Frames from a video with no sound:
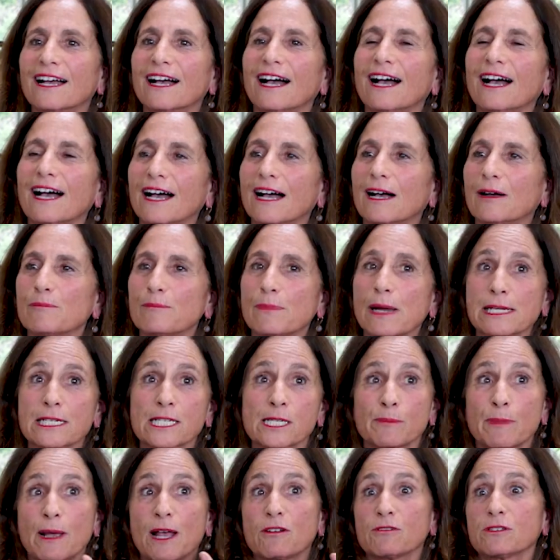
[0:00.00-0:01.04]
My
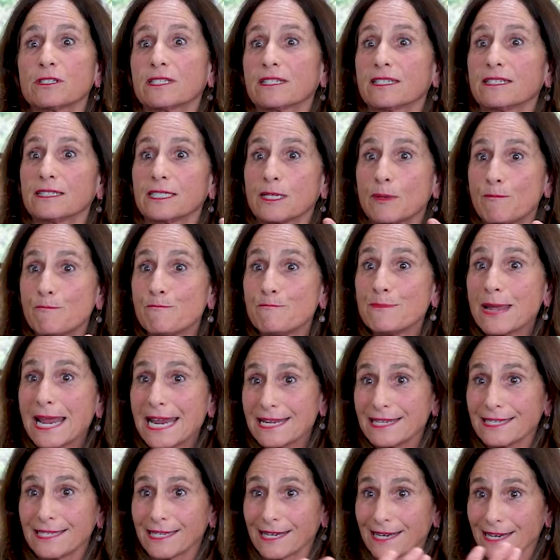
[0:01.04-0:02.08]
spouse is
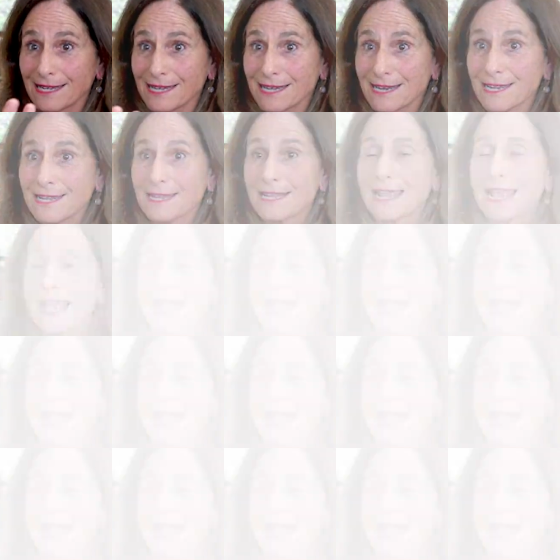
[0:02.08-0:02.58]
amazing.